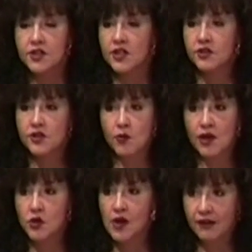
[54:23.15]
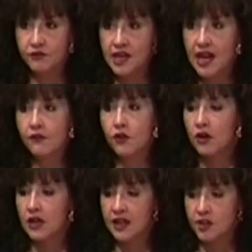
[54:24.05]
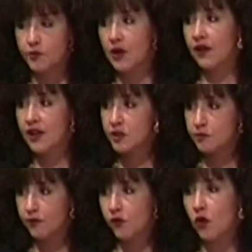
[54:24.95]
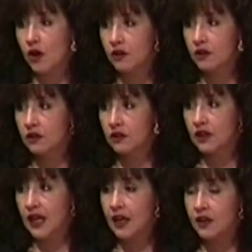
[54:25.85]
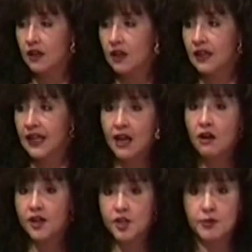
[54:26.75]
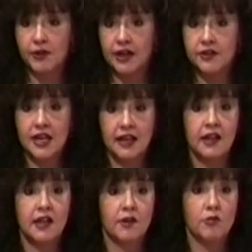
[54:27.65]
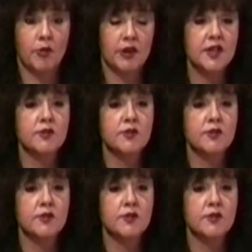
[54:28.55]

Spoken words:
such as what you have never experienced before and cannot experience at any other moment.